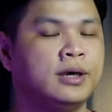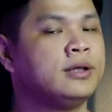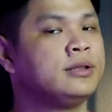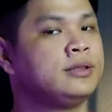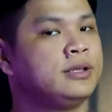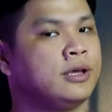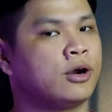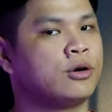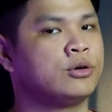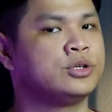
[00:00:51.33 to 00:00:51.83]

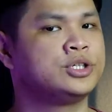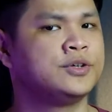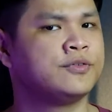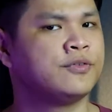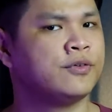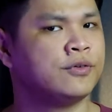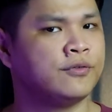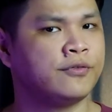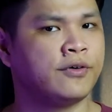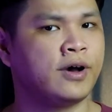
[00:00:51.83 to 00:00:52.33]
the ROG
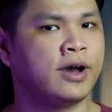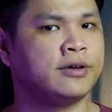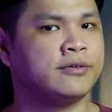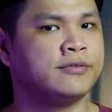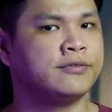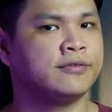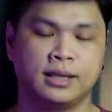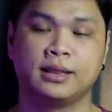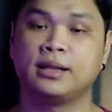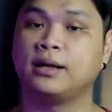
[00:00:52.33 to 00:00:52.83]
Phone
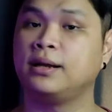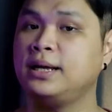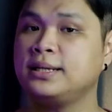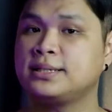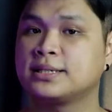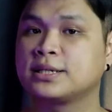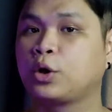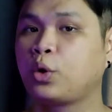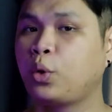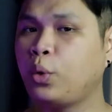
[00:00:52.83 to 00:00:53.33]
5. Now
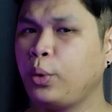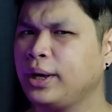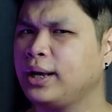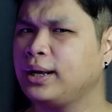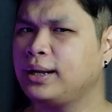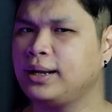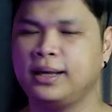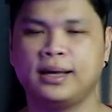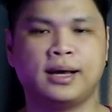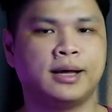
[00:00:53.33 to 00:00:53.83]
let's
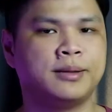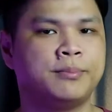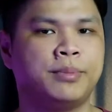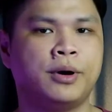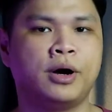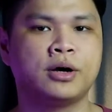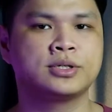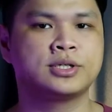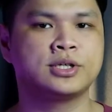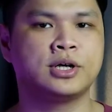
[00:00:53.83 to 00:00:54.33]
quickly
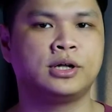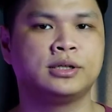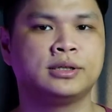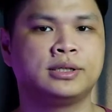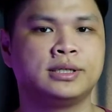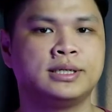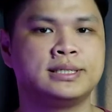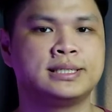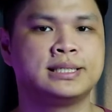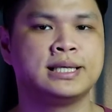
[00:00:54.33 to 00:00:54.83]
unbox all
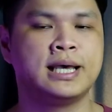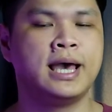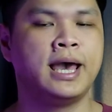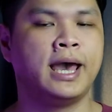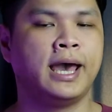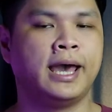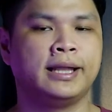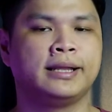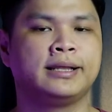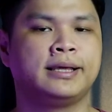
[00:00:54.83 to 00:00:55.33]
this
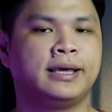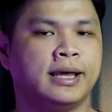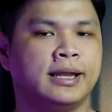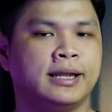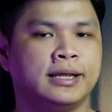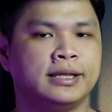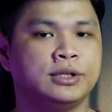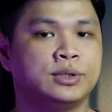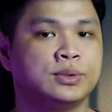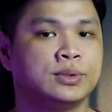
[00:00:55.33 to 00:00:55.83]
and
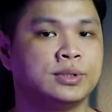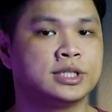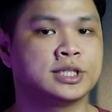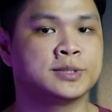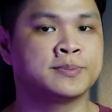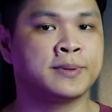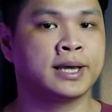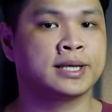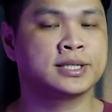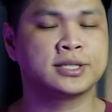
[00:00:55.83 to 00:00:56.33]
get into the
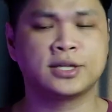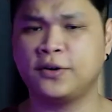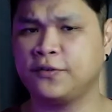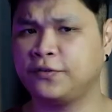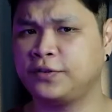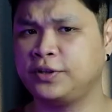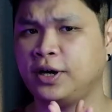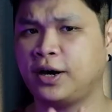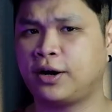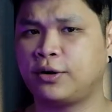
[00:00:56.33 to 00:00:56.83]
specs of
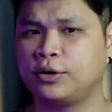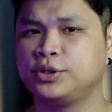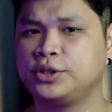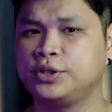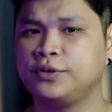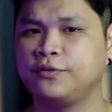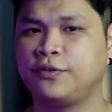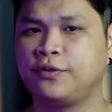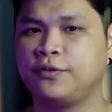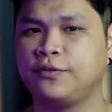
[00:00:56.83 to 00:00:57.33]
the
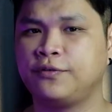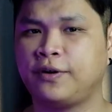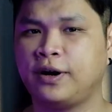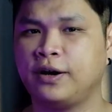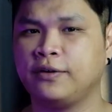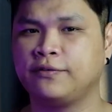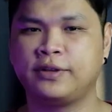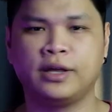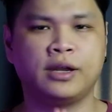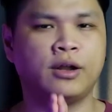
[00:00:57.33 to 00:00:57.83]
ROG Phone
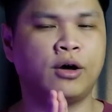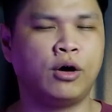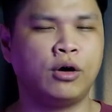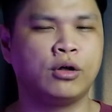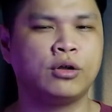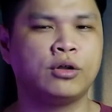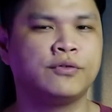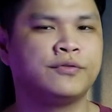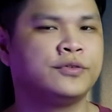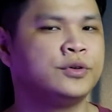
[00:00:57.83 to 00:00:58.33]
5 that
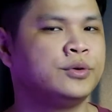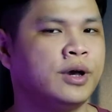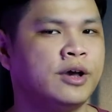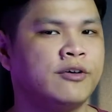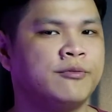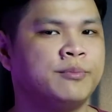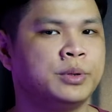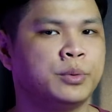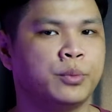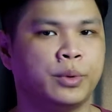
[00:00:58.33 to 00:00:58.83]
all of you
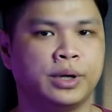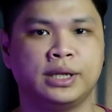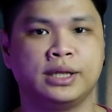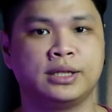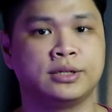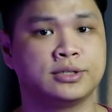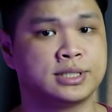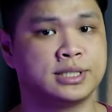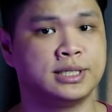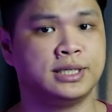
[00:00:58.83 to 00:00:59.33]
have been waiting
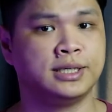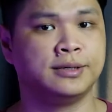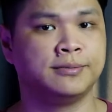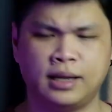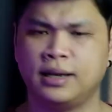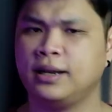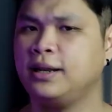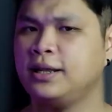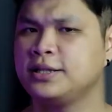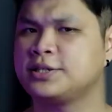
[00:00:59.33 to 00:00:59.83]
to see.
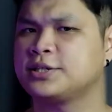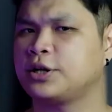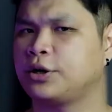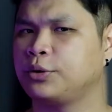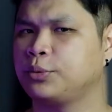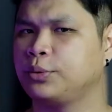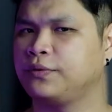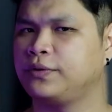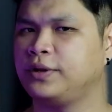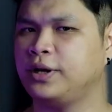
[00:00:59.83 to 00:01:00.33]
Let's
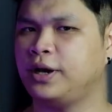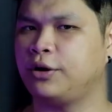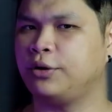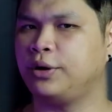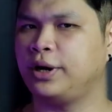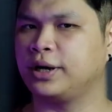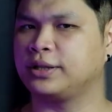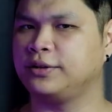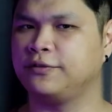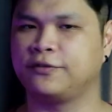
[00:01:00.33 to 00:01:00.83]
start with the
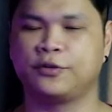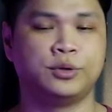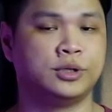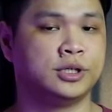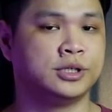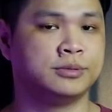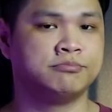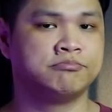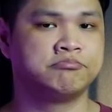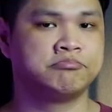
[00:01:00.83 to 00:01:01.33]
Aeroactive
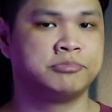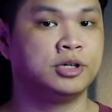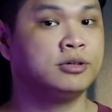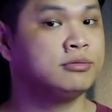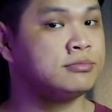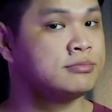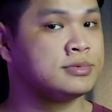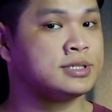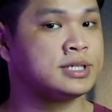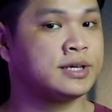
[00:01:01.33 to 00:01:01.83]
cooler. You know,
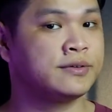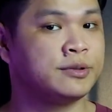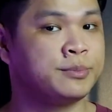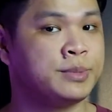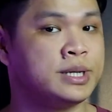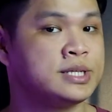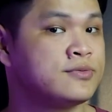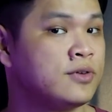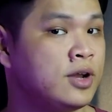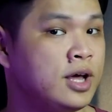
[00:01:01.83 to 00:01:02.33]
save the
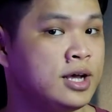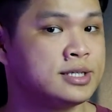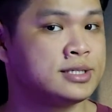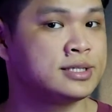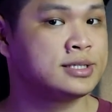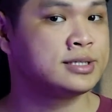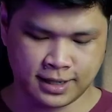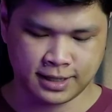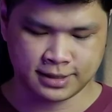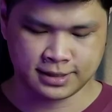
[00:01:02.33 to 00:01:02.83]
best for
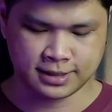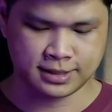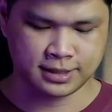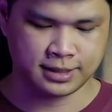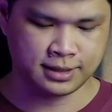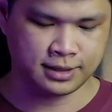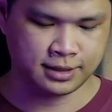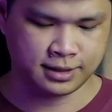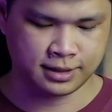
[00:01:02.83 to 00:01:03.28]
last. Let's see,